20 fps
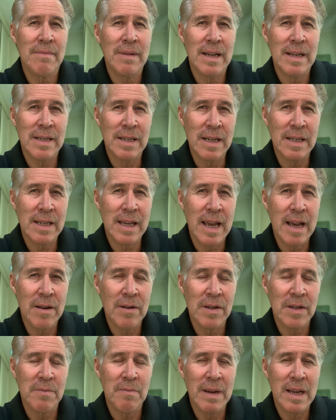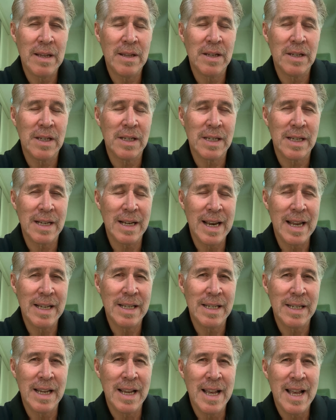and discounters mean this is
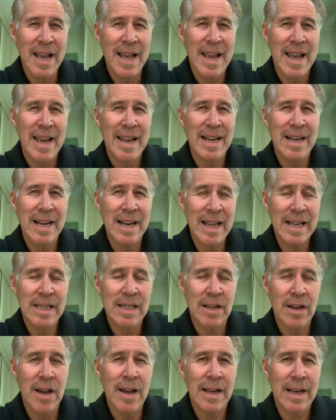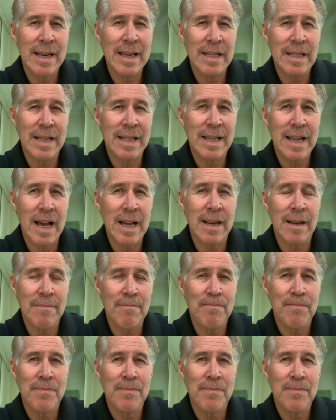less and less likely to cut it.